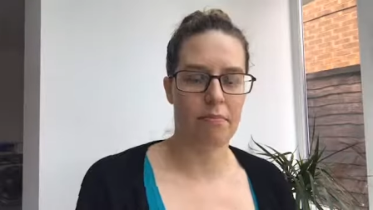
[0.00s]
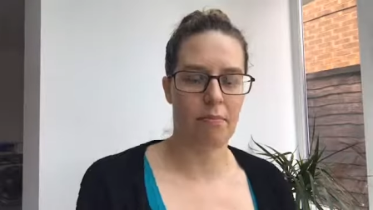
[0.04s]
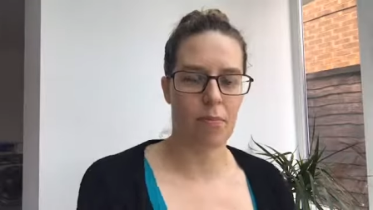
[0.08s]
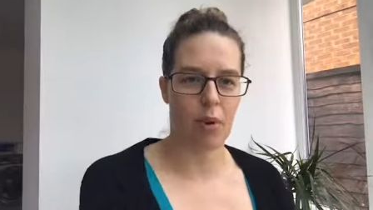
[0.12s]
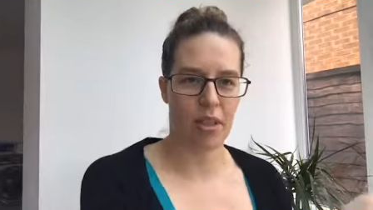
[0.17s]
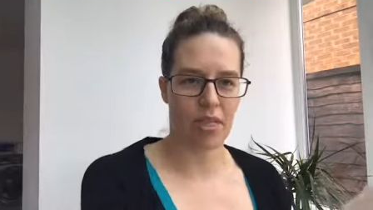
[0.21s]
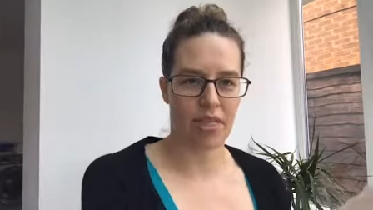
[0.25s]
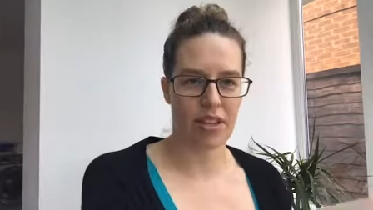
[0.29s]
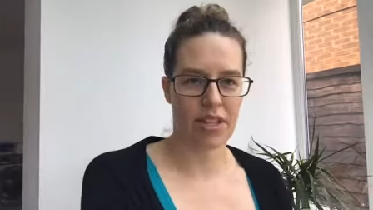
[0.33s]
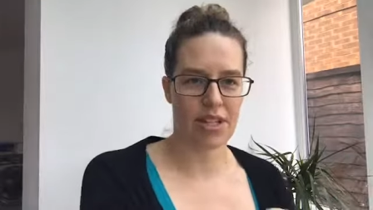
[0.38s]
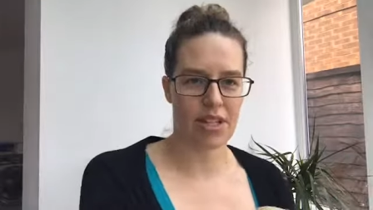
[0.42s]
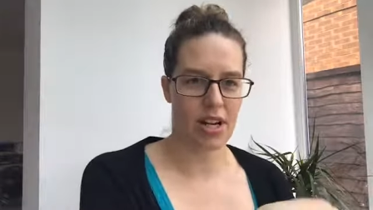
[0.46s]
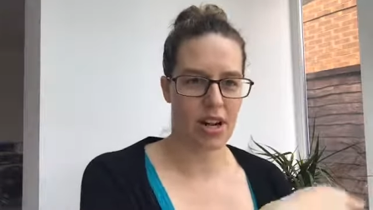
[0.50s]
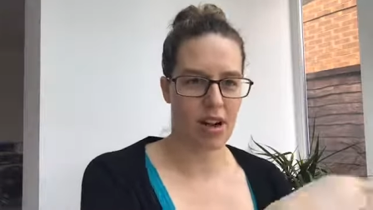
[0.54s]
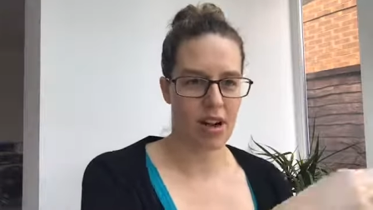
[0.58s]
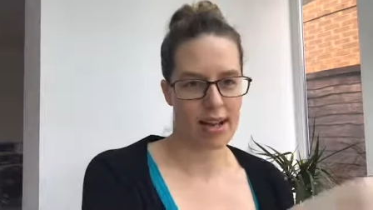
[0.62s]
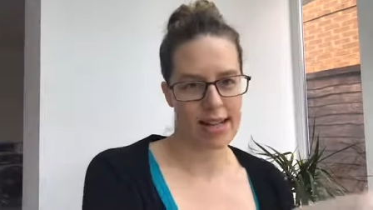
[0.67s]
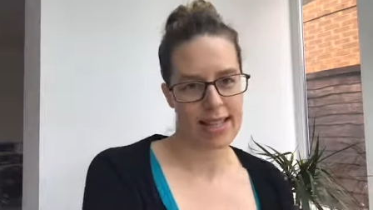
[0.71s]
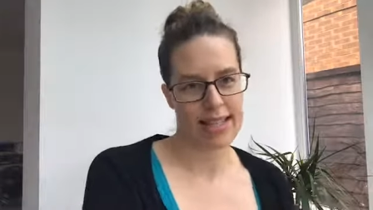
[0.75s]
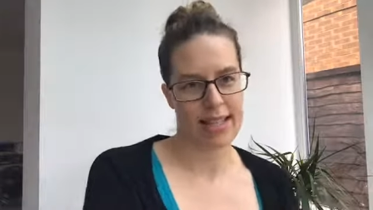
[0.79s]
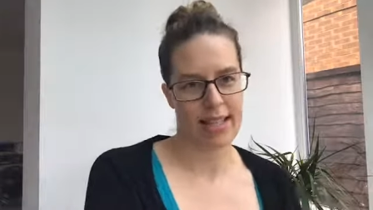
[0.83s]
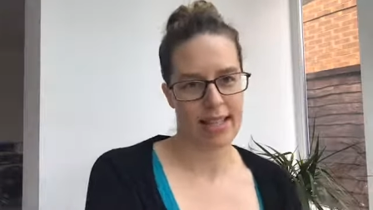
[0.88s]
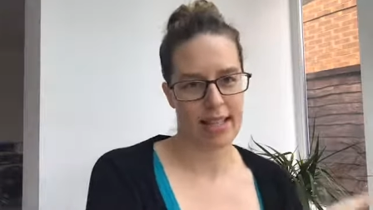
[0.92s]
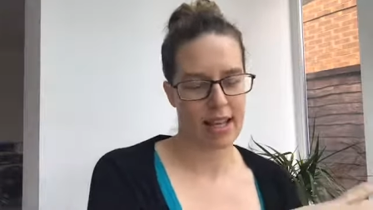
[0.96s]
with the
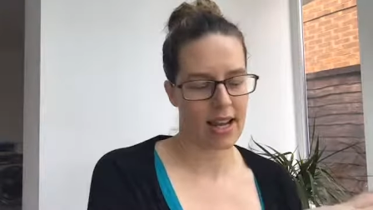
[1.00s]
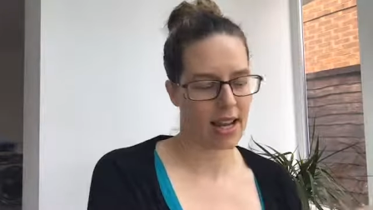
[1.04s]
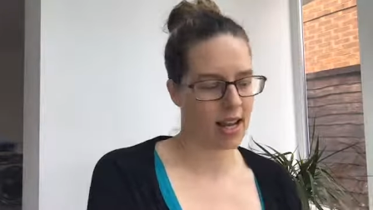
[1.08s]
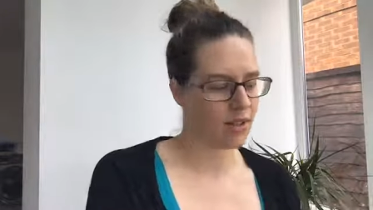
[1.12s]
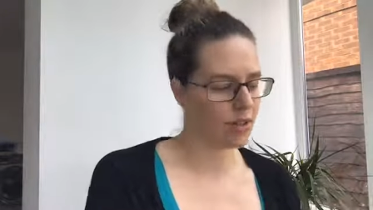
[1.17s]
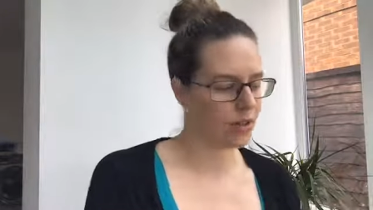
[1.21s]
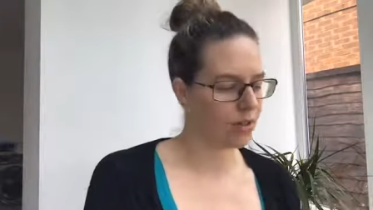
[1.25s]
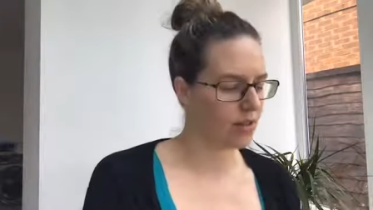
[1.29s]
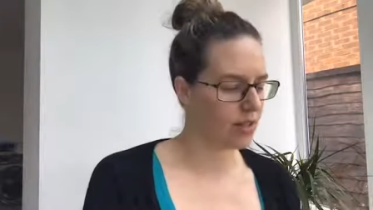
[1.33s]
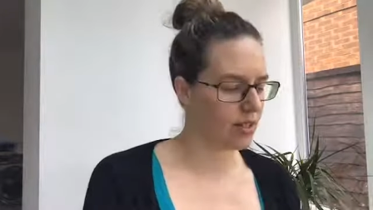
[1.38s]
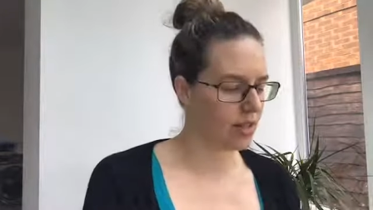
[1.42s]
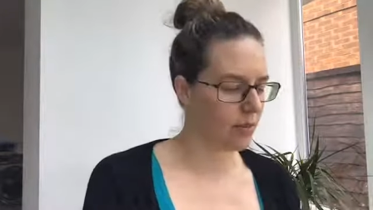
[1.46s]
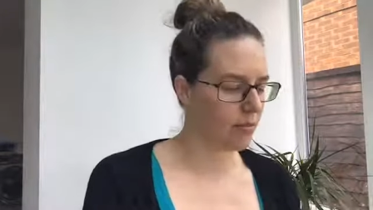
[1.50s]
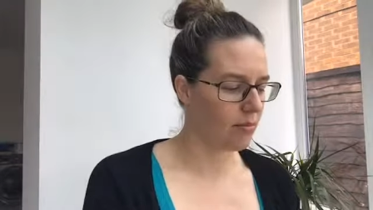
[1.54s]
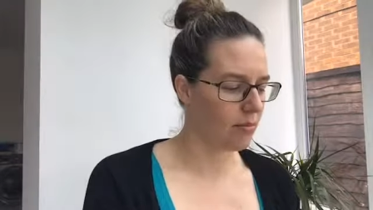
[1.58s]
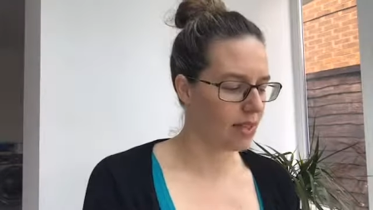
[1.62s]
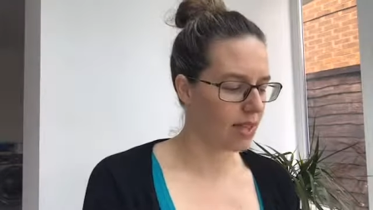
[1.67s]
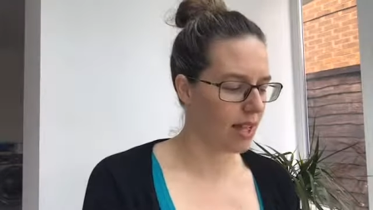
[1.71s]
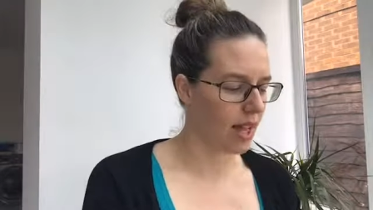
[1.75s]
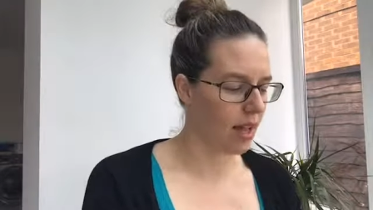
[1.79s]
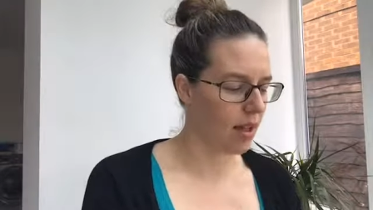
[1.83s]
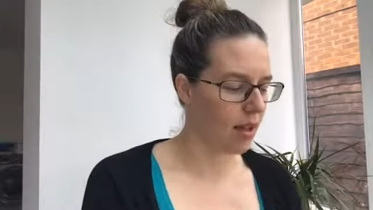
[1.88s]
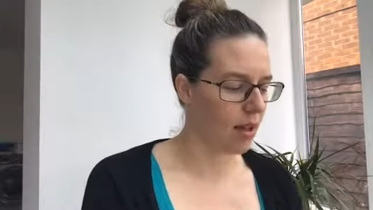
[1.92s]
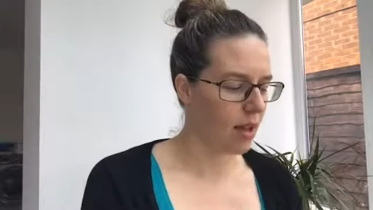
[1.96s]
dies and the actual stamp
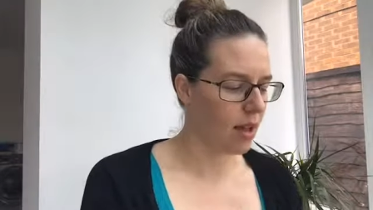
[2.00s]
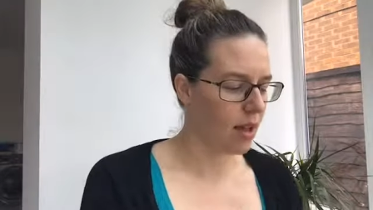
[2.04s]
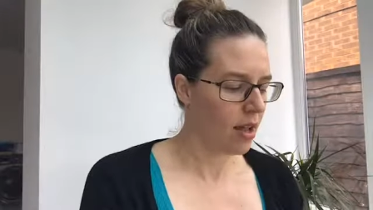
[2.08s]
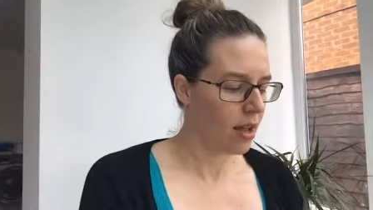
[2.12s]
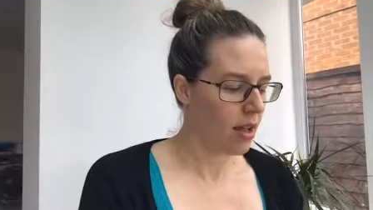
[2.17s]
set.